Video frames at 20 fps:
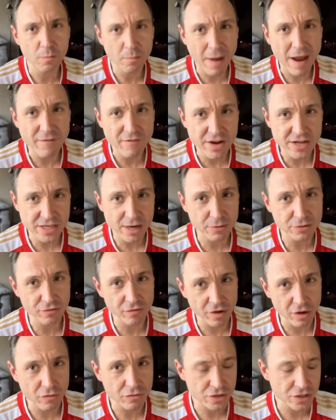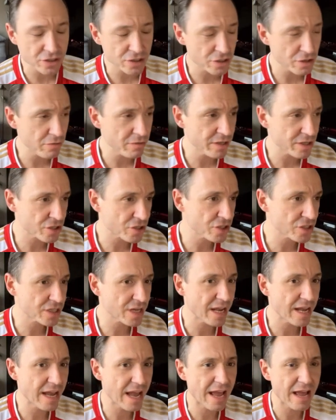main reason I was reluctant to do this because
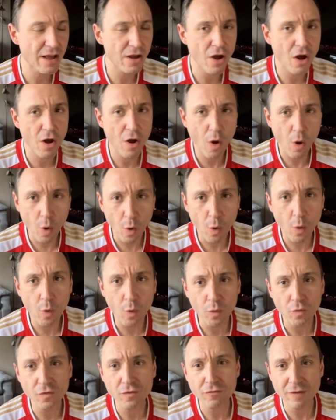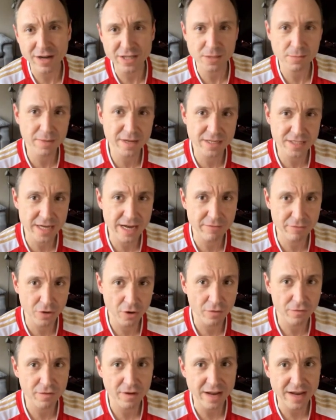all the recipes near
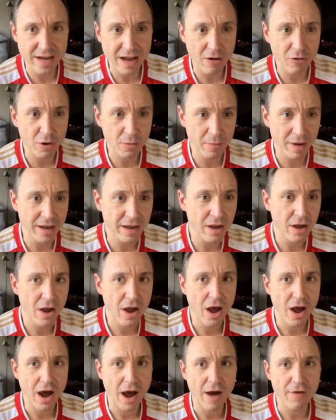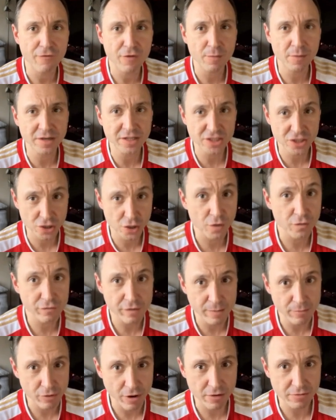enough in Alchemy are from a
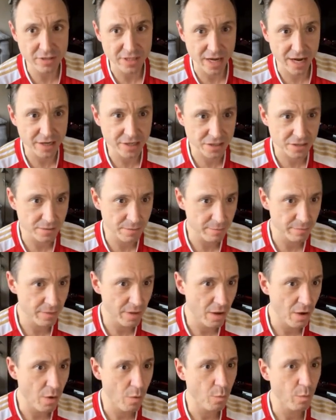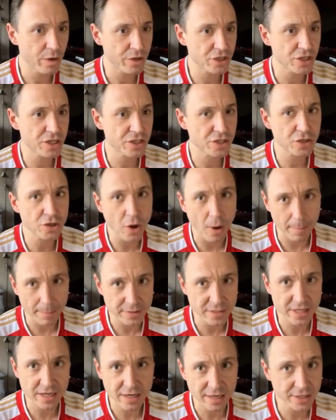discovery process, which is not
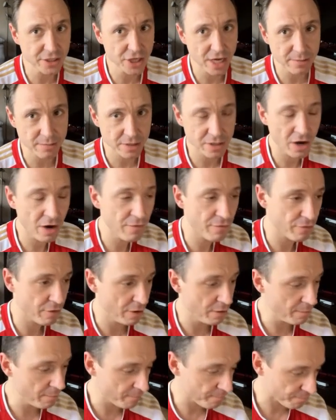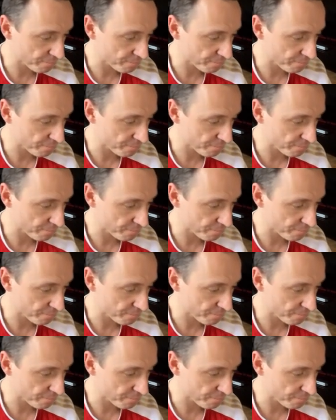particularly cheap to go through.